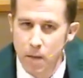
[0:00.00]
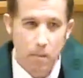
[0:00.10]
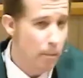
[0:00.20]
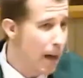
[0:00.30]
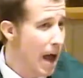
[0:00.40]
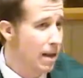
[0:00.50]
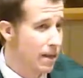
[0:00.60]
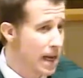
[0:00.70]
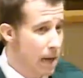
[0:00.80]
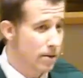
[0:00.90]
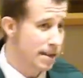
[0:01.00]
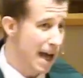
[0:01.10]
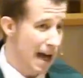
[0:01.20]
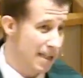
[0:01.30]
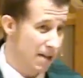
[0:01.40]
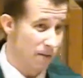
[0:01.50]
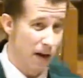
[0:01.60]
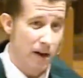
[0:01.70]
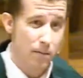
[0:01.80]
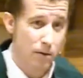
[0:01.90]
But back then it was actually
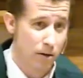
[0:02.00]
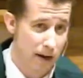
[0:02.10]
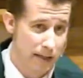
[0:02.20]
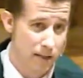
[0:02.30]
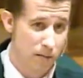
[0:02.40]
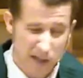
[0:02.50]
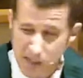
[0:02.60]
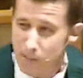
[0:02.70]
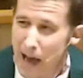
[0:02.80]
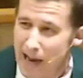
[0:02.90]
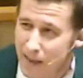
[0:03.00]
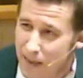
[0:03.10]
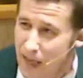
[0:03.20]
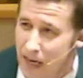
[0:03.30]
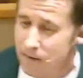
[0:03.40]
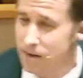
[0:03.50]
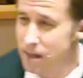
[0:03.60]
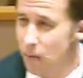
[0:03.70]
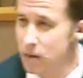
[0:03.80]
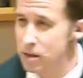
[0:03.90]
very progressive, because back then if
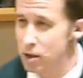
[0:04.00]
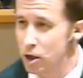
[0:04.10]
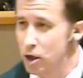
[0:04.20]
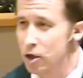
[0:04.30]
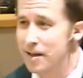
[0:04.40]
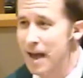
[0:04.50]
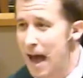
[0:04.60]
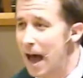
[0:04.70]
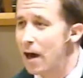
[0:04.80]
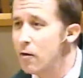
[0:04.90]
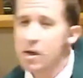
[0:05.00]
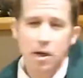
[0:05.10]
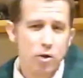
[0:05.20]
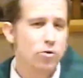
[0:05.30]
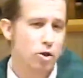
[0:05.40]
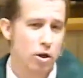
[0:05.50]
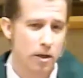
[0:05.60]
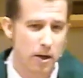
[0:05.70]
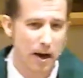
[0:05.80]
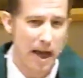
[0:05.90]
someone took your cow, you
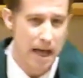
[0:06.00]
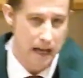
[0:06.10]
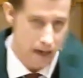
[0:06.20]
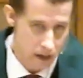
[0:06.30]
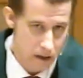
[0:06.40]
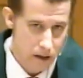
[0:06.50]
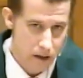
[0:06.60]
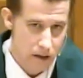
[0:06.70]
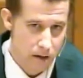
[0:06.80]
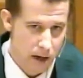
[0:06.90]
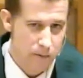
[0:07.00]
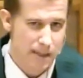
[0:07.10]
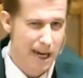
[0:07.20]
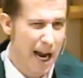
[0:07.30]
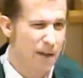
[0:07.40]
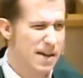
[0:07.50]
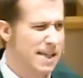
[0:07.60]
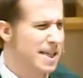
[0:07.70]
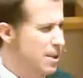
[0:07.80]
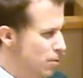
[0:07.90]
took their head. It was kind of a
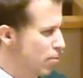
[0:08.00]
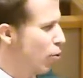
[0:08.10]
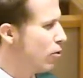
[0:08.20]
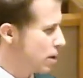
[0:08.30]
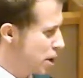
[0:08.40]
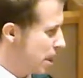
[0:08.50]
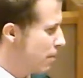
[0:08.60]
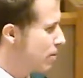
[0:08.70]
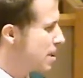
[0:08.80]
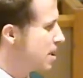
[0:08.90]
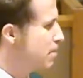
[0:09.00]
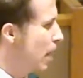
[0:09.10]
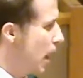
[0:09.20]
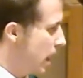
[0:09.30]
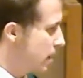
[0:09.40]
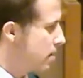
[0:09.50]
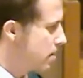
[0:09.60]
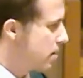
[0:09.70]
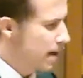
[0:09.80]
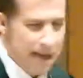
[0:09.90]
disproportionate
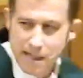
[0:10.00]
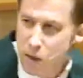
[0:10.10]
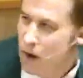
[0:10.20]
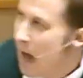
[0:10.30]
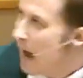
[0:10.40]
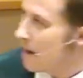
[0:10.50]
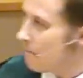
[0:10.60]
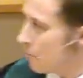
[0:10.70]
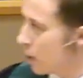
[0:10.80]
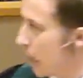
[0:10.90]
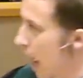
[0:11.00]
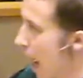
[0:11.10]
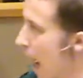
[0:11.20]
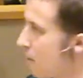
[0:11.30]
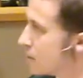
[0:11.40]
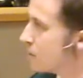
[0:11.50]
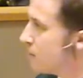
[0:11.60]
response. So an eye for an eye was